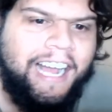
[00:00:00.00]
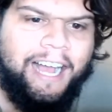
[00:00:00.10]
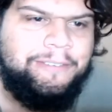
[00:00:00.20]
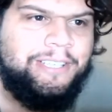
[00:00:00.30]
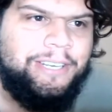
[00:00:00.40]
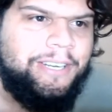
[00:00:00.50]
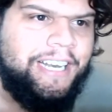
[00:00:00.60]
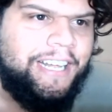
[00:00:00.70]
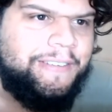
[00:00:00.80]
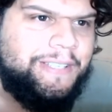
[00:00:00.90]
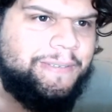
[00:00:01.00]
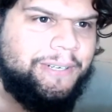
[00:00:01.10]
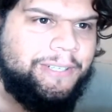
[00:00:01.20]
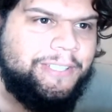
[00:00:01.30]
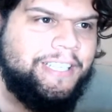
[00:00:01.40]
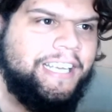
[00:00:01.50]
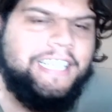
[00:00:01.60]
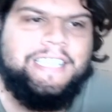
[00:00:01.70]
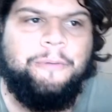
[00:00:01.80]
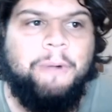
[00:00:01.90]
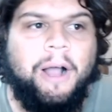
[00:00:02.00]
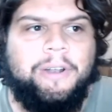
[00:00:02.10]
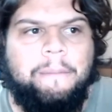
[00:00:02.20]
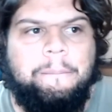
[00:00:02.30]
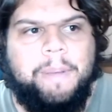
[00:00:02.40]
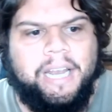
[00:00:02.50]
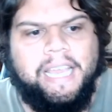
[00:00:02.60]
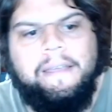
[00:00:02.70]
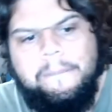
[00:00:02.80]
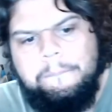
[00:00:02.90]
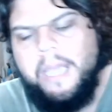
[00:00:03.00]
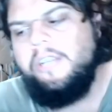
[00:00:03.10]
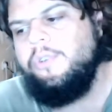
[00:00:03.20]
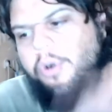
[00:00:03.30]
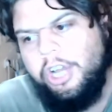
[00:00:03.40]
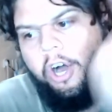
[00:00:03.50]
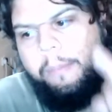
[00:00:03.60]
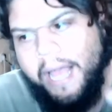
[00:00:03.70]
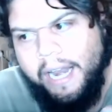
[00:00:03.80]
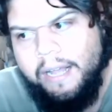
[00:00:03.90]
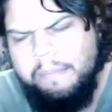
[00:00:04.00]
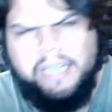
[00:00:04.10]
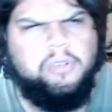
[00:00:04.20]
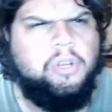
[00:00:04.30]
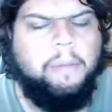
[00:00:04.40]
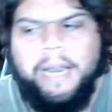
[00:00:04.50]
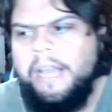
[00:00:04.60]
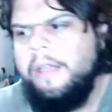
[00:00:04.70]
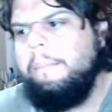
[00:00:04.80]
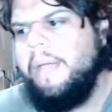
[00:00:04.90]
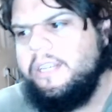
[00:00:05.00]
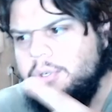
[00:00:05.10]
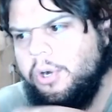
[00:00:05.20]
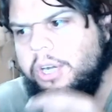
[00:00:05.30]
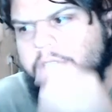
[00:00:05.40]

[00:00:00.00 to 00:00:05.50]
absolutely loves Squirtles. So well done, buddy. Make sure to comment. Make sure to comment. Make sure